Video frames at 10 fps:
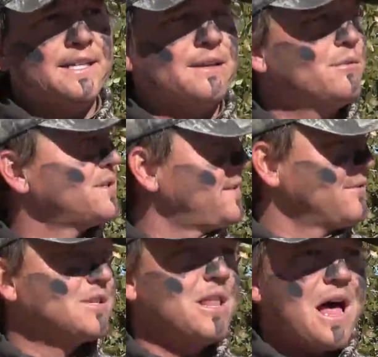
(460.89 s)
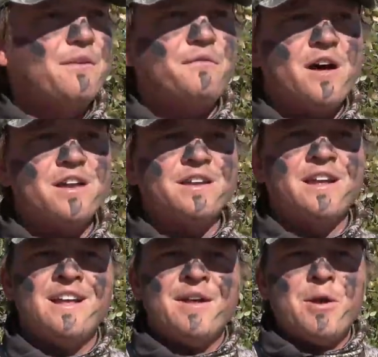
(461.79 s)
it was a lot of fun.
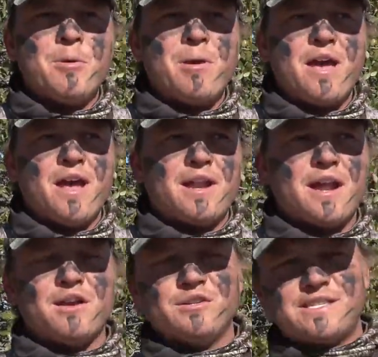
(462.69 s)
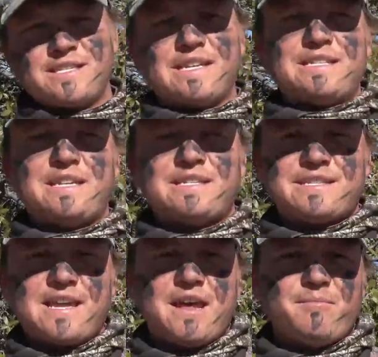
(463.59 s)
And I know this is easy to
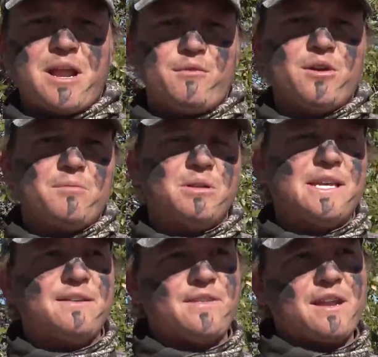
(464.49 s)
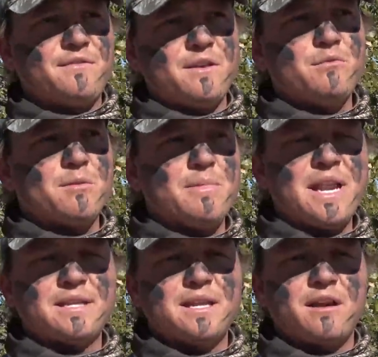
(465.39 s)
say, but I really believe that if he would have
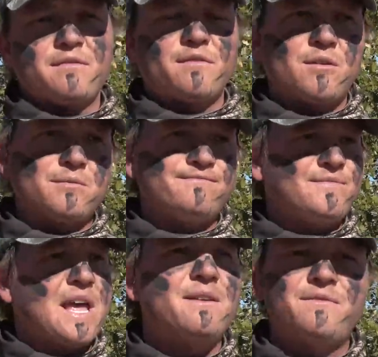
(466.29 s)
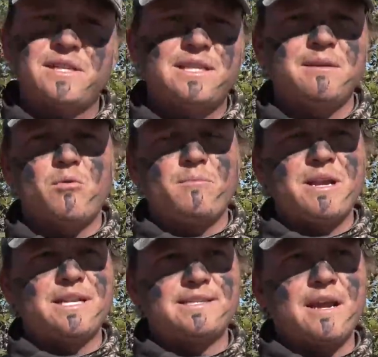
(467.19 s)
bedded there for 10-15 more
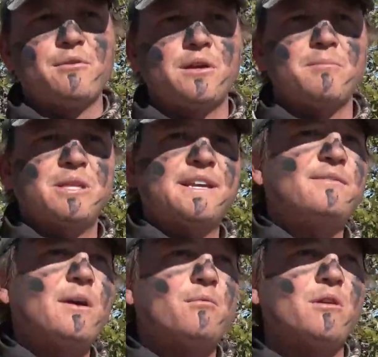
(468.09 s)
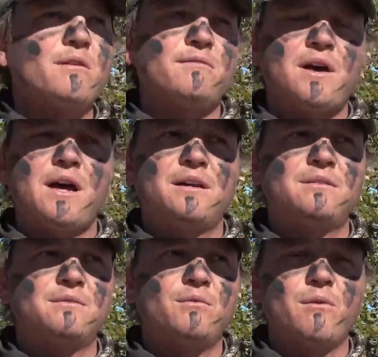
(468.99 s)
minutes, I really believe
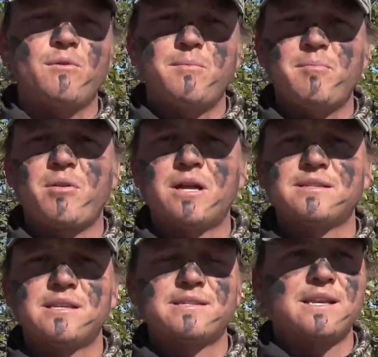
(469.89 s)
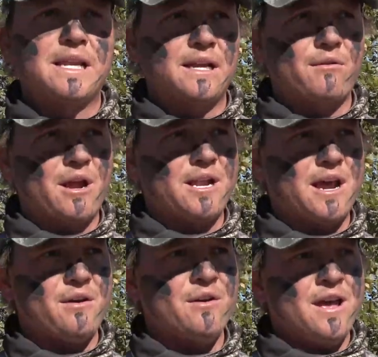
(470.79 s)
we would be processing a deer right
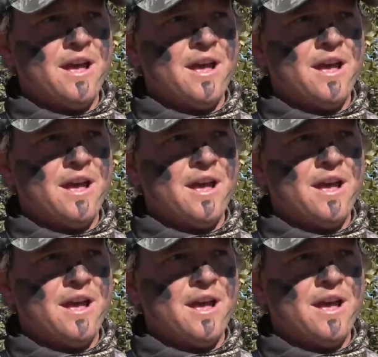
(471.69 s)
now.